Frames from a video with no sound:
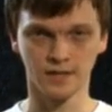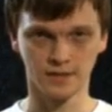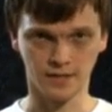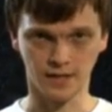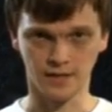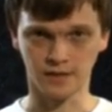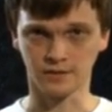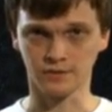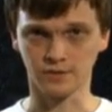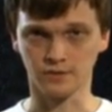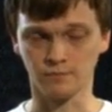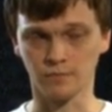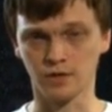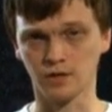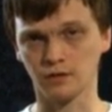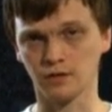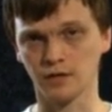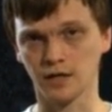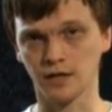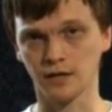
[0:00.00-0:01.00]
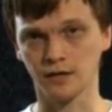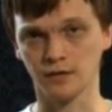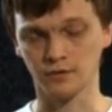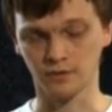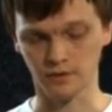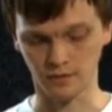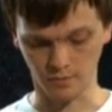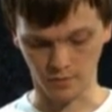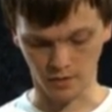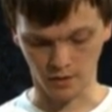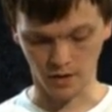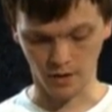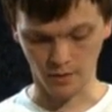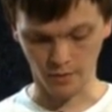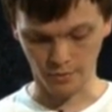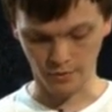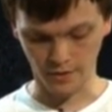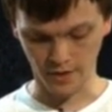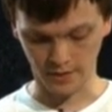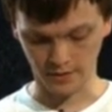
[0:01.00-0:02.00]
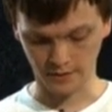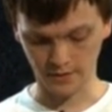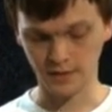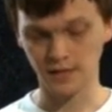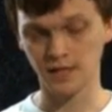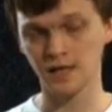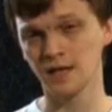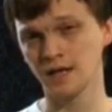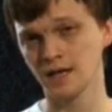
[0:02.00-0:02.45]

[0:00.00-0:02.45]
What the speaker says: Tales of Monkey Island, among other things.